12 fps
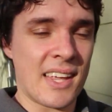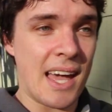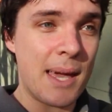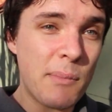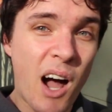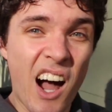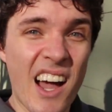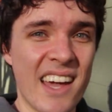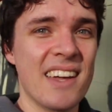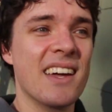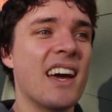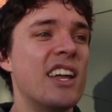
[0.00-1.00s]
Aim
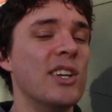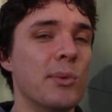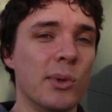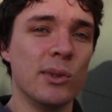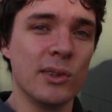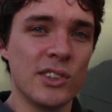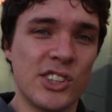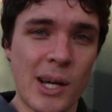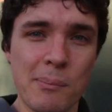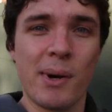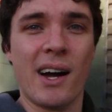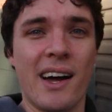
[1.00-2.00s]
high and you will
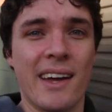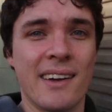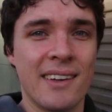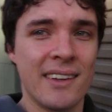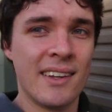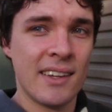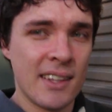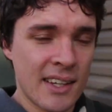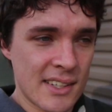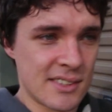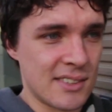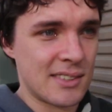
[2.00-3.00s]
jump high.
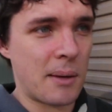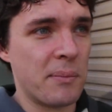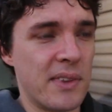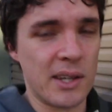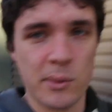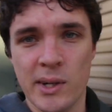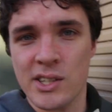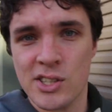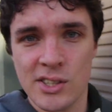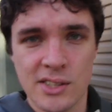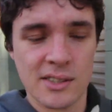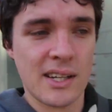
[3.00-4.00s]
This is something
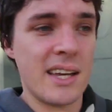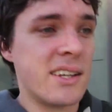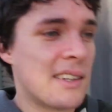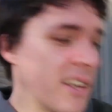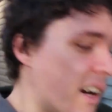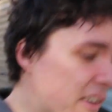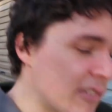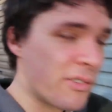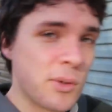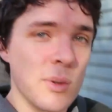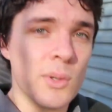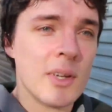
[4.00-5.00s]
which in Kung
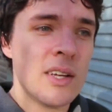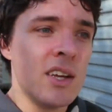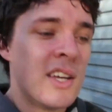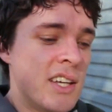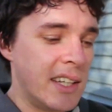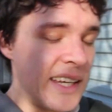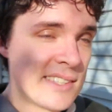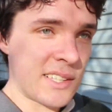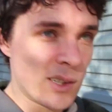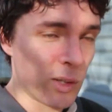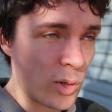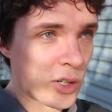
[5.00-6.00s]
Fu, you need to
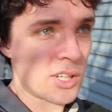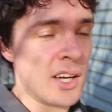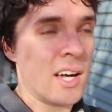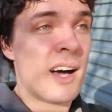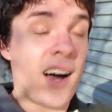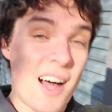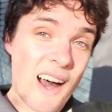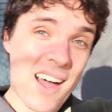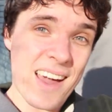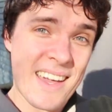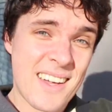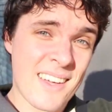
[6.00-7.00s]
look
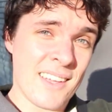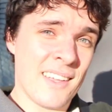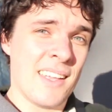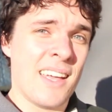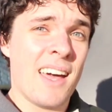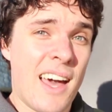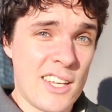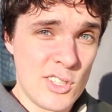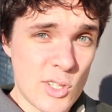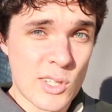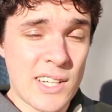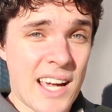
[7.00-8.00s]
high and
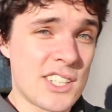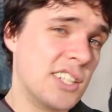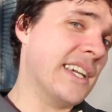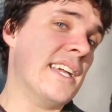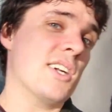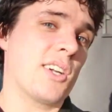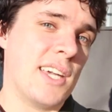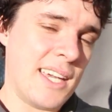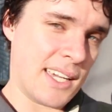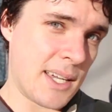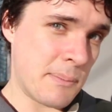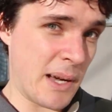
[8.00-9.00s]
you can actually get your
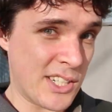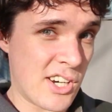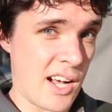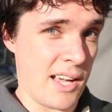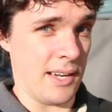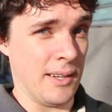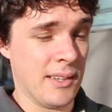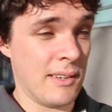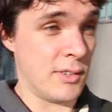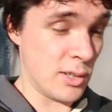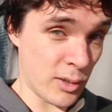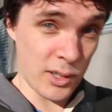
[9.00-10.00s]
kick much higher.
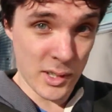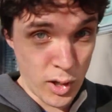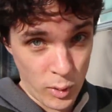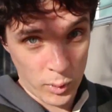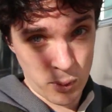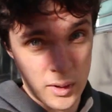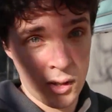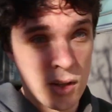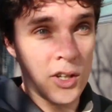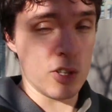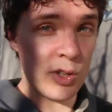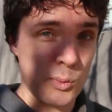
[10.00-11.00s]
If you look low,
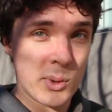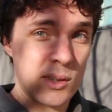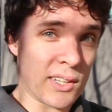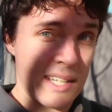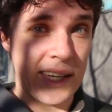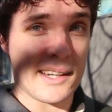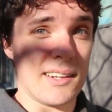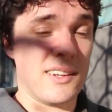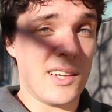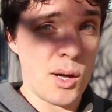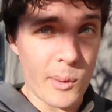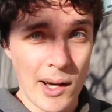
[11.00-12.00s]
you will kick
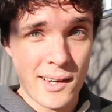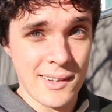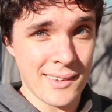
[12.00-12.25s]
lower.